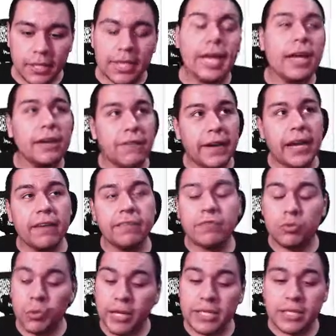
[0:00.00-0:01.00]
Yeah, if I have
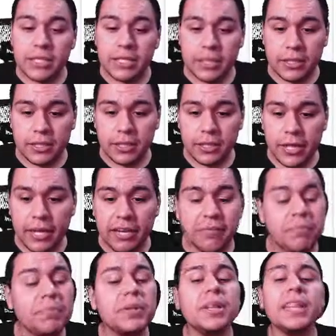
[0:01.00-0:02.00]
20, I
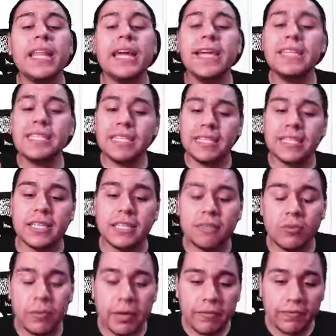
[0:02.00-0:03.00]
have plenty to give
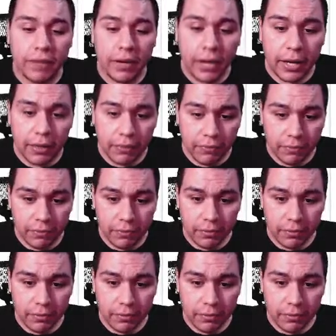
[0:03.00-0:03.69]
away 5.